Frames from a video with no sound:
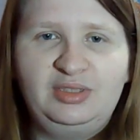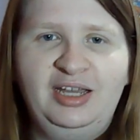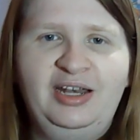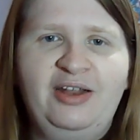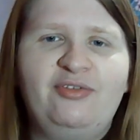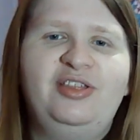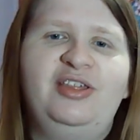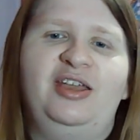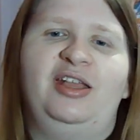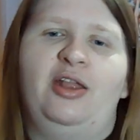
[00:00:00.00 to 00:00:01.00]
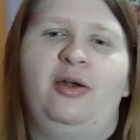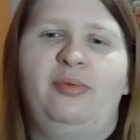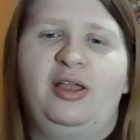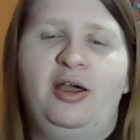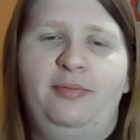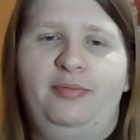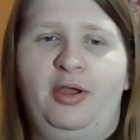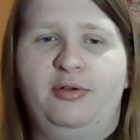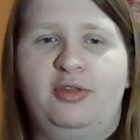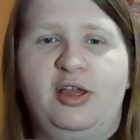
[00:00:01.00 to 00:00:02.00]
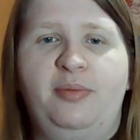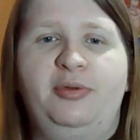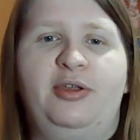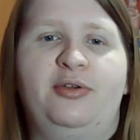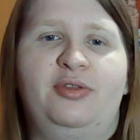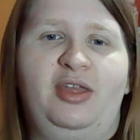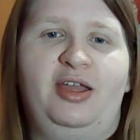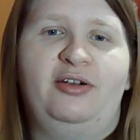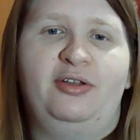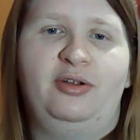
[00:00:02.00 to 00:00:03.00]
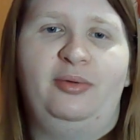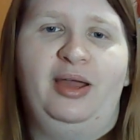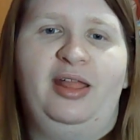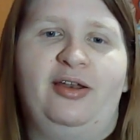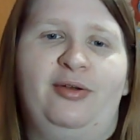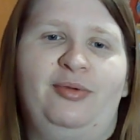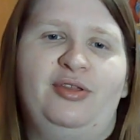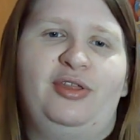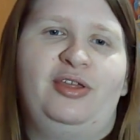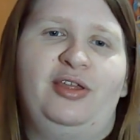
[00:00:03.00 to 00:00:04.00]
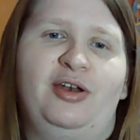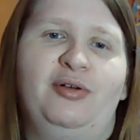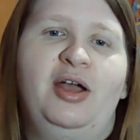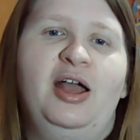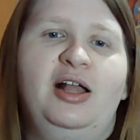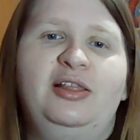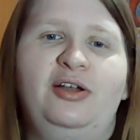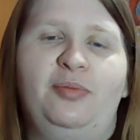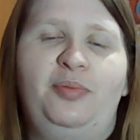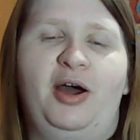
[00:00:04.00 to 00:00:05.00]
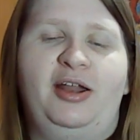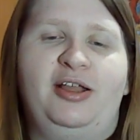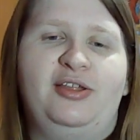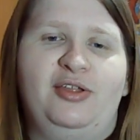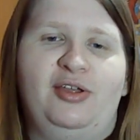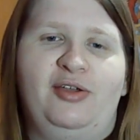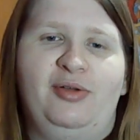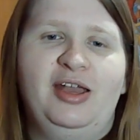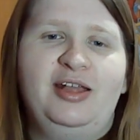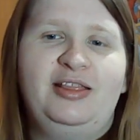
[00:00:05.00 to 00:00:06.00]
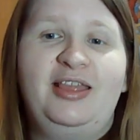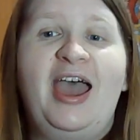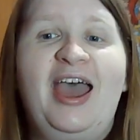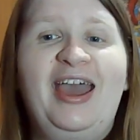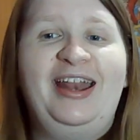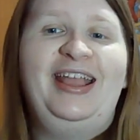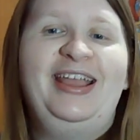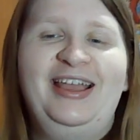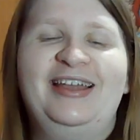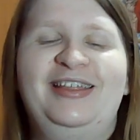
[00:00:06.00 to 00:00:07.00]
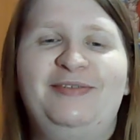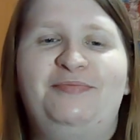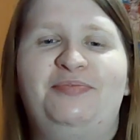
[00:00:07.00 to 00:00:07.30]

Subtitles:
everything. And, you know, it's a couple years later, a little while later, and we just see, you know, little Bonnie just like going, Daddy! And then